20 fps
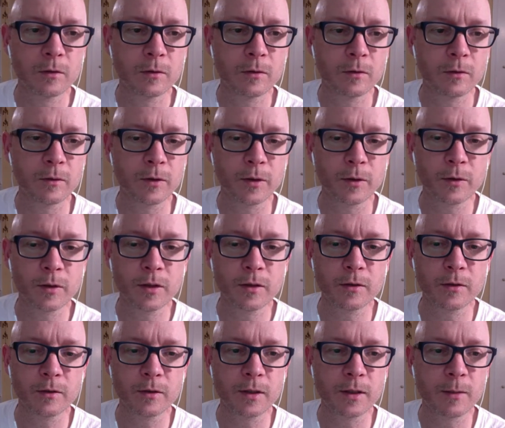There it
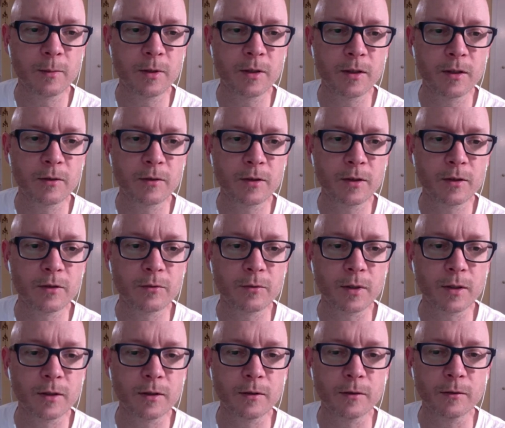is. I mean, there it is
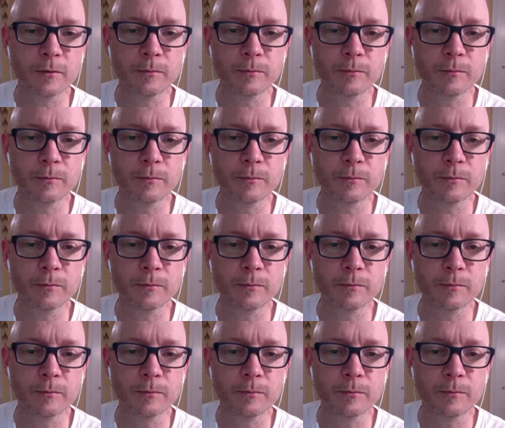right there.